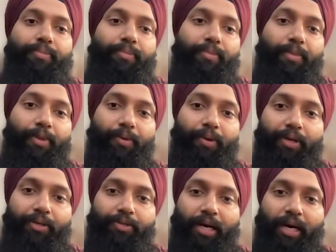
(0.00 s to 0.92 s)
Okay,
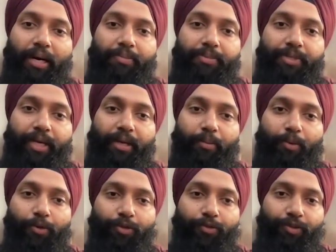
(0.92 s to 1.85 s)
so I am saying
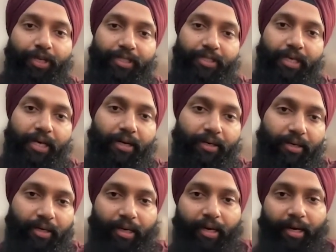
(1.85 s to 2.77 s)
both of these are
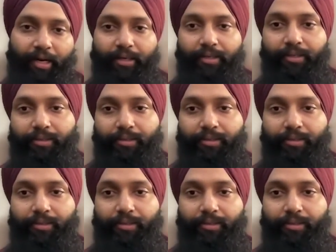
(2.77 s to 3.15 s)
correct.